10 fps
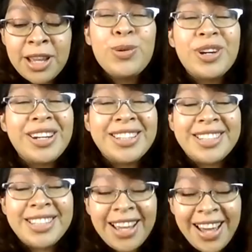you
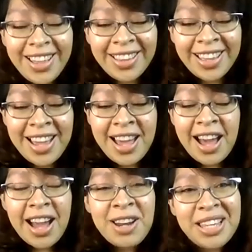couldn't tell.
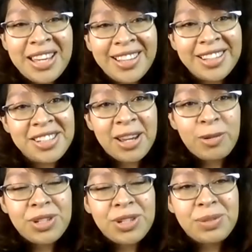I know the
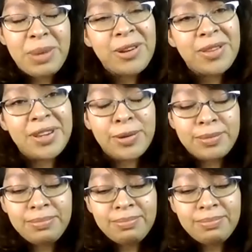English language better than you.